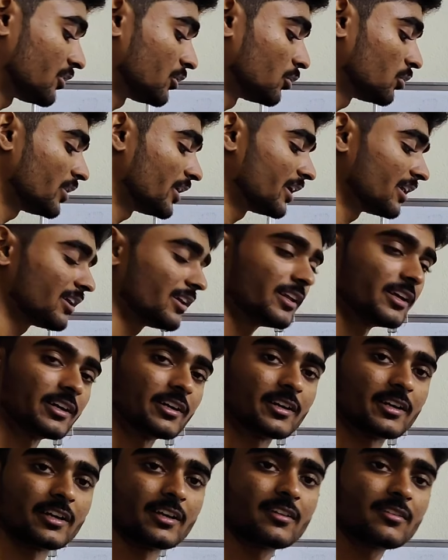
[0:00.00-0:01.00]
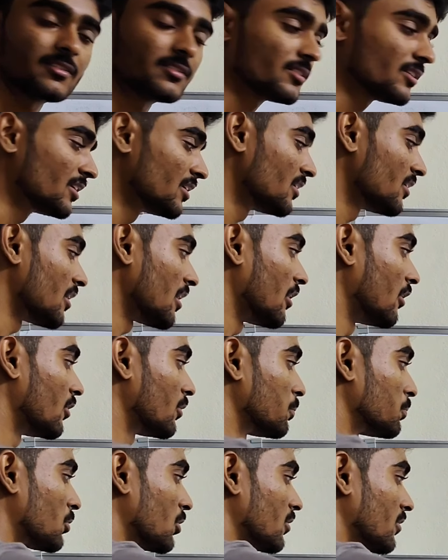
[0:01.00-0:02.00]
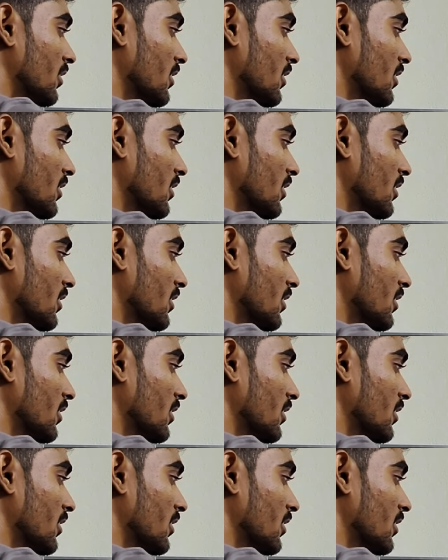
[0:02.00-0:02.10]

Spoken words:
two hidden layer is our